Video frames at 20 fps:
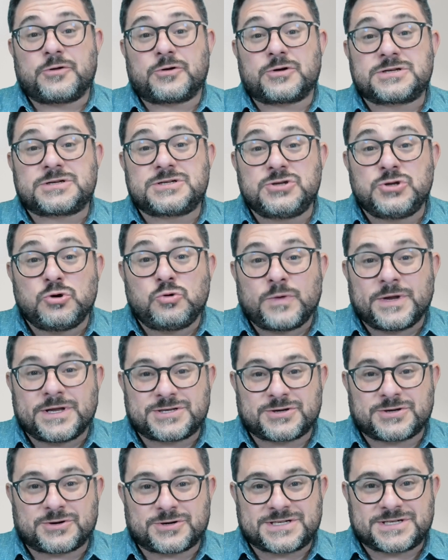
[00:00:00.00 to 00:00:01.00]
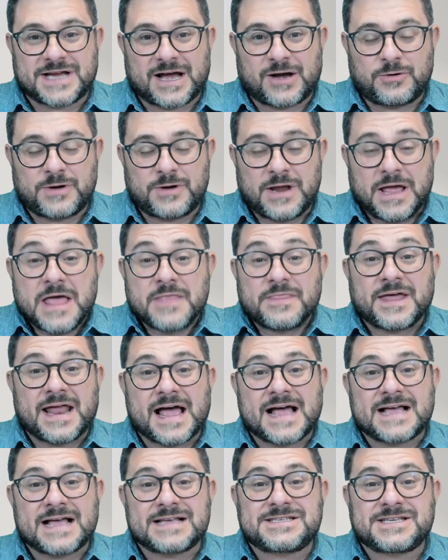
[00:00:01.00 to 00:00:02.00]
Now, there is new research out
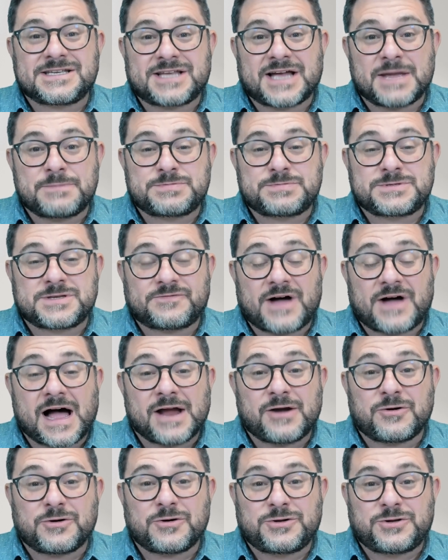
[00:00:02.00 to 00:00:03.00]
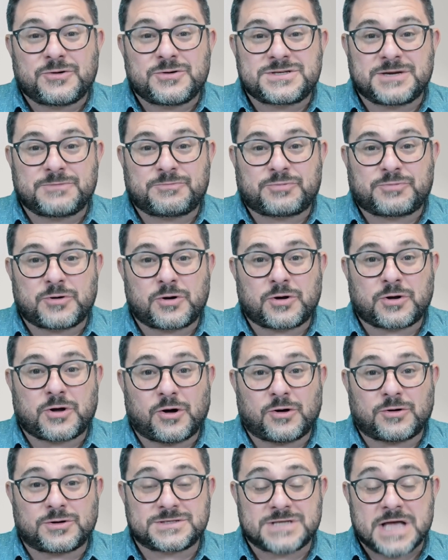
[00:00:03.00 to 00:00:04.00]
that has the types of higher dosing
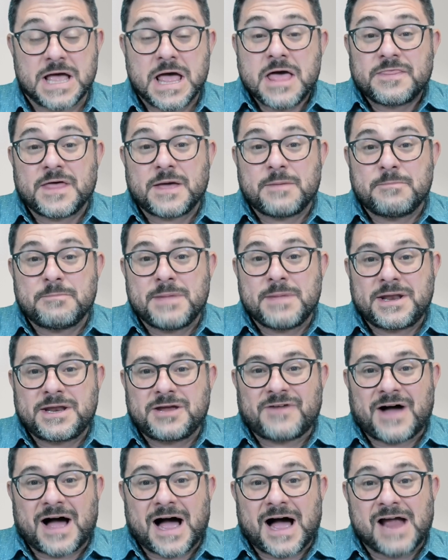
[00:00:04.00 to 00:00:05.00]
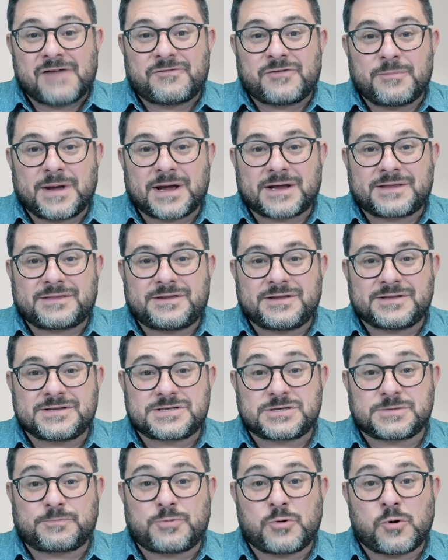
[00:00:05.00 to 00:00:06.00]
protocols that many of
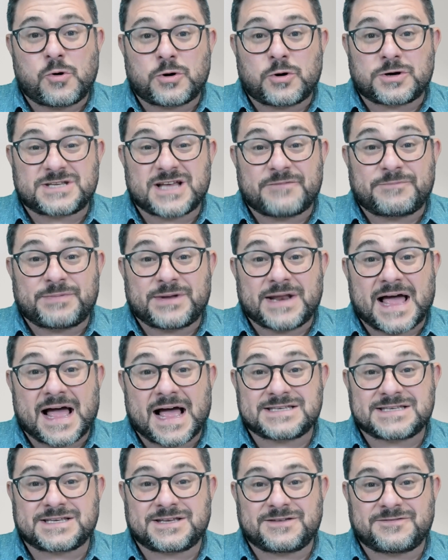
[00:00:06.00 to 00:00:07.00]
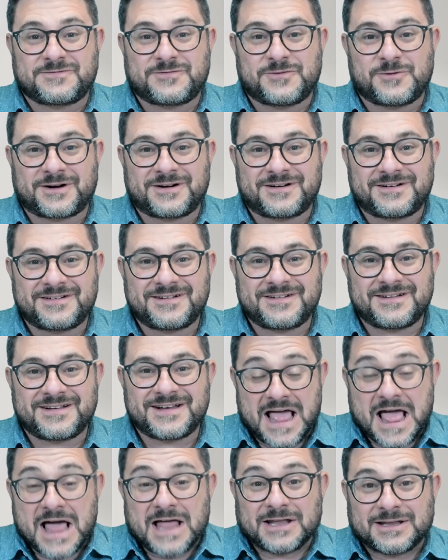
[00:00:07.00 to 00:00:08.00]
ivermectin's supporters have been asking for.
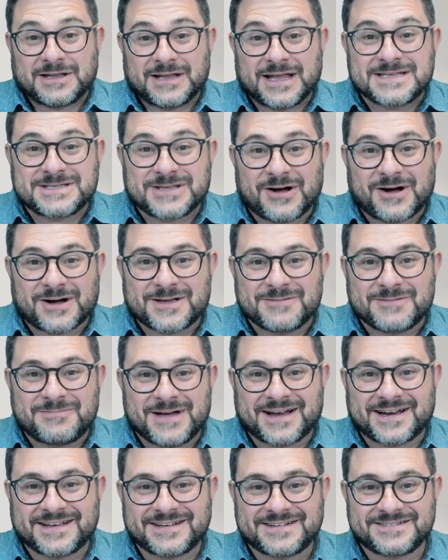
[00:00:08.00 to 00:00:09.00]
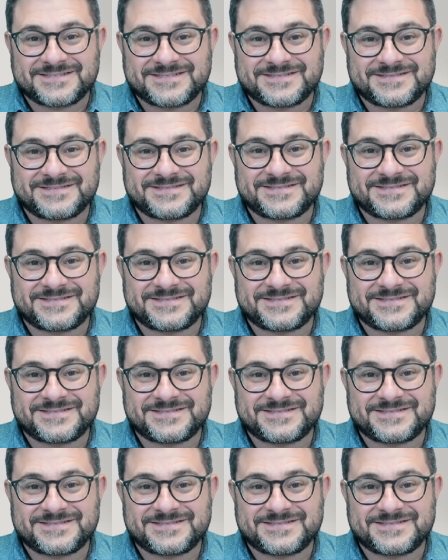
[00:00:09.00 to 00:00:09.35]
Let's talk about it.